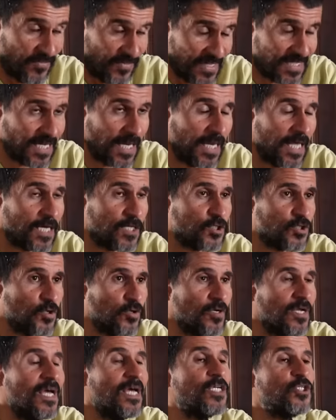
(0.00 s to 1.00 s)
this
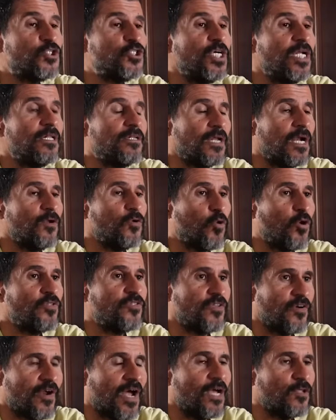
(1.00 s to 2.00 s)
election, children got
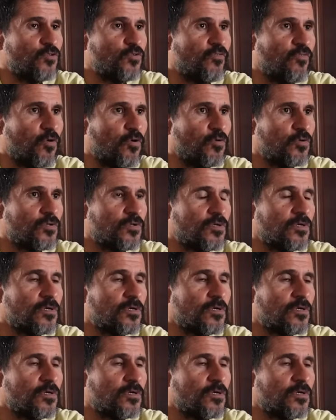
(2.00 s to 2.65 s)
the right to vote.